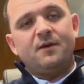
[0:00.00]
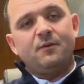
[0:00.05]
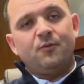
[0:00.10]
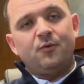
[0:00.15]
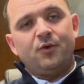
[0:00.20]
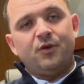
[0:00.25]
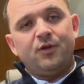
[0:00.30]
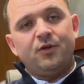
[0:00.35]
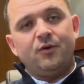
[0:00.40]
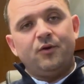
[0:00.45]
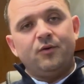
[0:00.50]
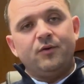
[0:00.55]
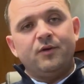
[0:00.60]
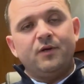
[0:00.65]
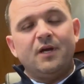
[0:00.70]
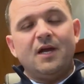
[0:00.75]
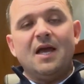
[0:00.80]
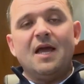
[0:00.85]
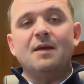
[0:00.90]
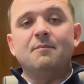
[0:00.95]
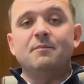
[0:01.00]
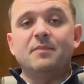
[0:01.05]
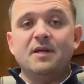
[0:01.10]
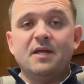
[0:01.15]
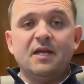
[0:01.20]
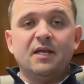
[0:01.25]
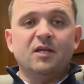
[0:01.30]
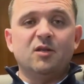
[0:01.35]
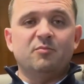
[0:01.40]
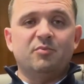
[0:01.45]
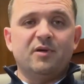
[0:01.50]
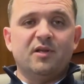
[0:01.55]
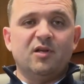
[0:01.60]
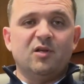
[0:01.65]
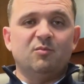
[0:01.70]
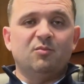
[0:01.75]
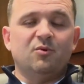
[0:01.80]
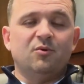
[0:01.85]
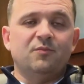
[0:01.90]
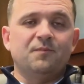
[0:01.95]
will do and being
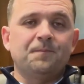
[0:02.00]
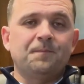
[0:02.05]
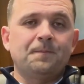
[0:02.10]
dependable.